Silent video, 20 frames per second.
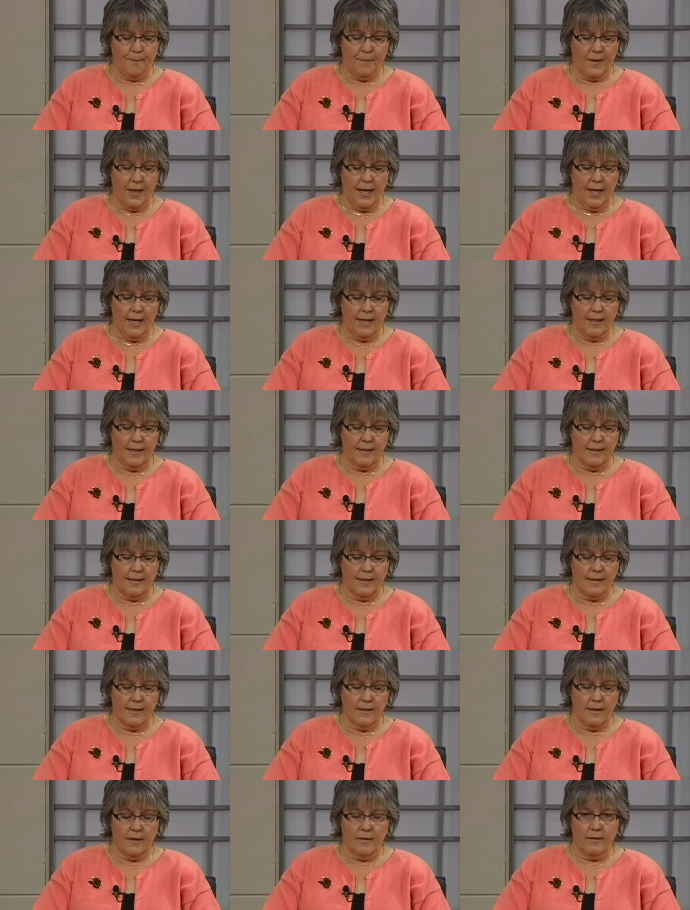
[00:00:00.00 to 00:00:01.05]

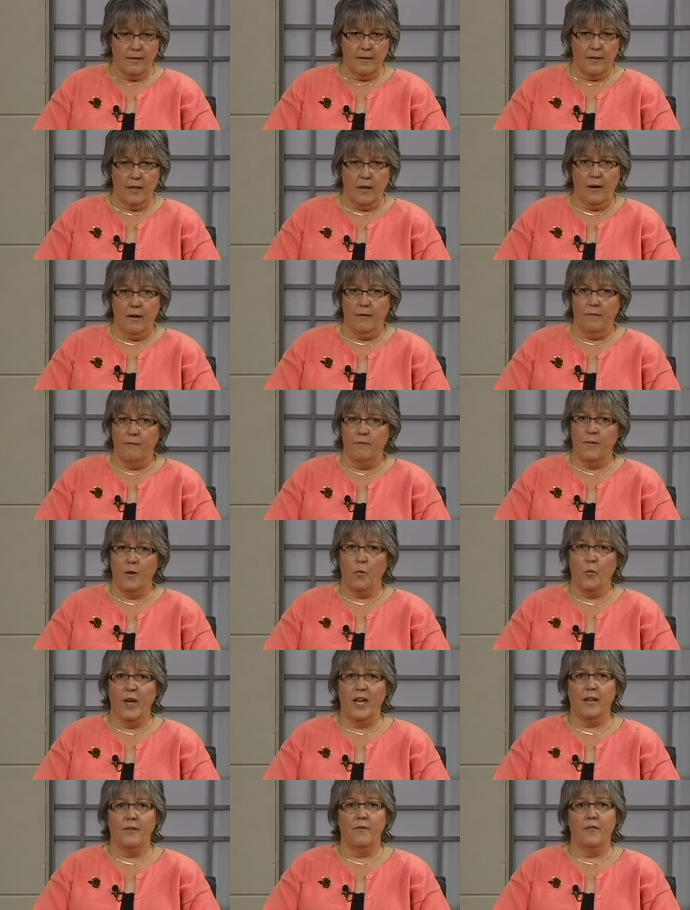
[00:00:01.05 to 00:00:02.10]
is the
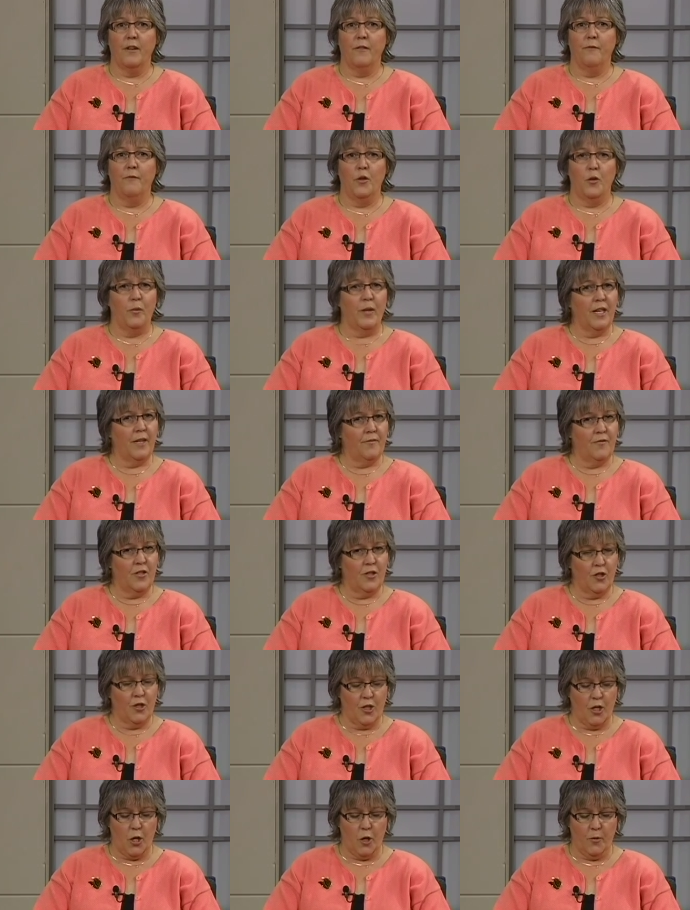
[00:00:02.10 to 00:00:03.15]
week of the viewing of
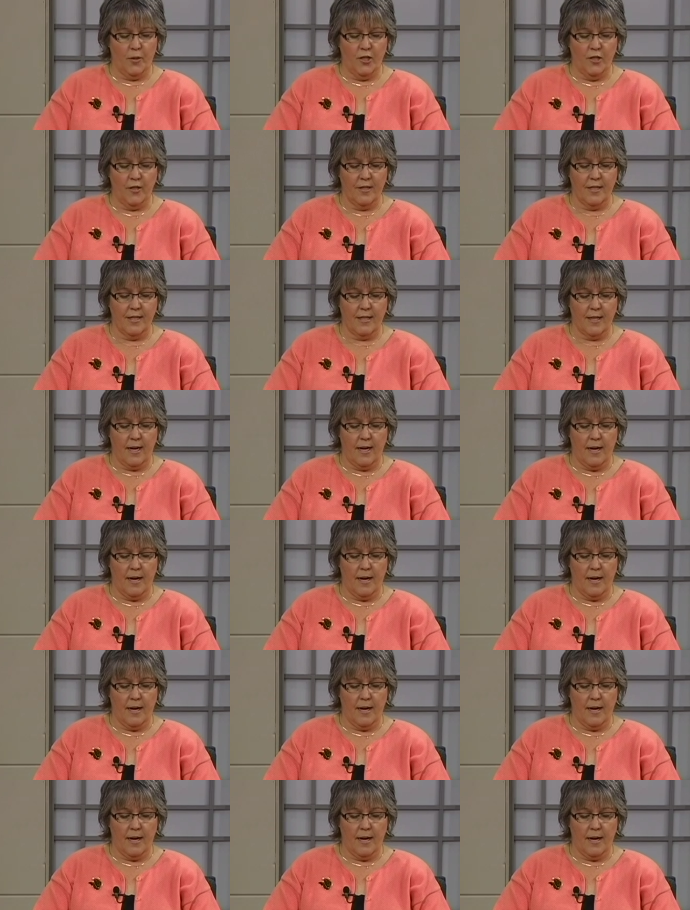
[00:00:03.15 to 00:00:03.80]
this show, and just